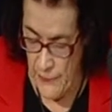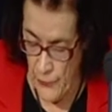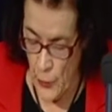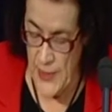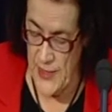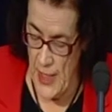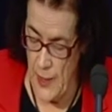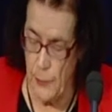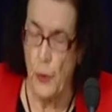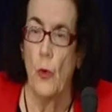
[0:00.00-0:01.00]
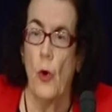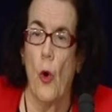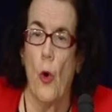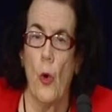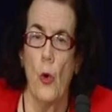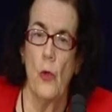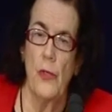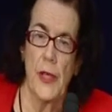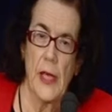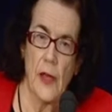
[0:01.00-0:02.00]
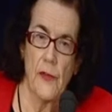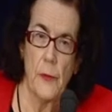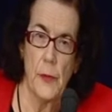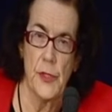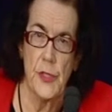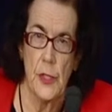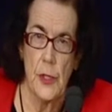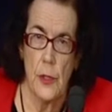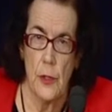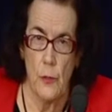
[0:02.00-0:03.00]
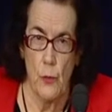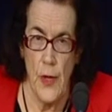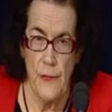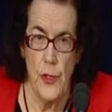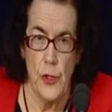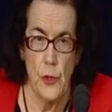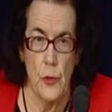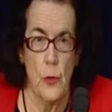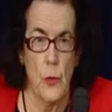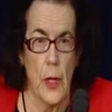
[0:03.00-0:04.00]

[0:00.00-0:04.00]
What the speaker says: For example, all the government revenue